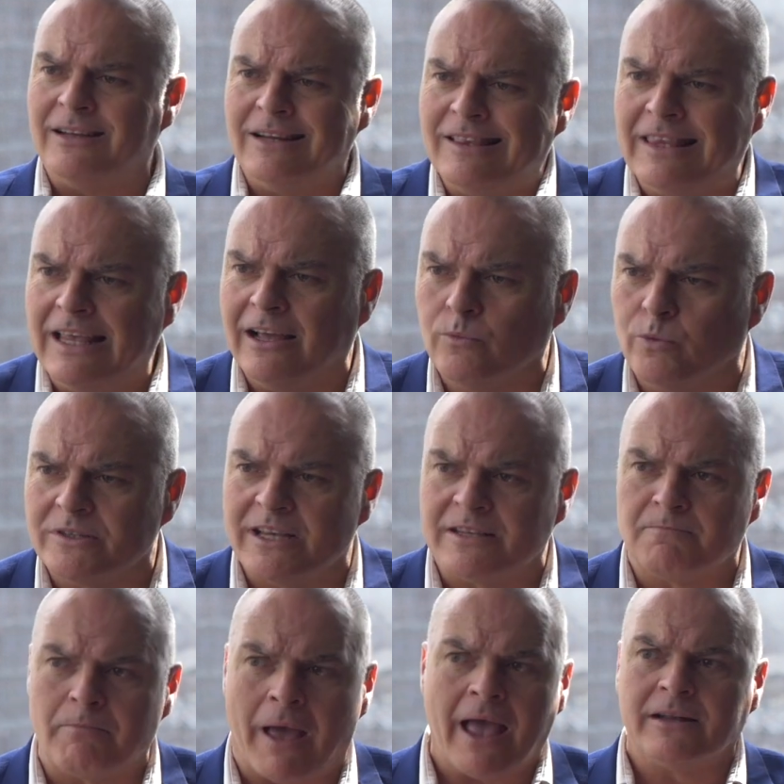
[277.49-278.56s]
didn't think it was as
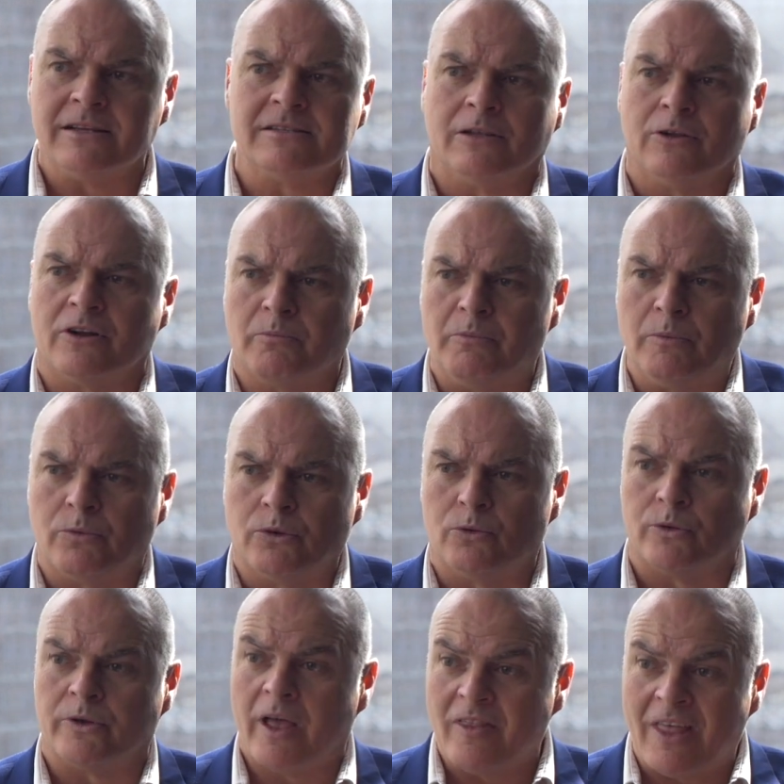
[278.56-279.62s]
bad as a lot of people thought.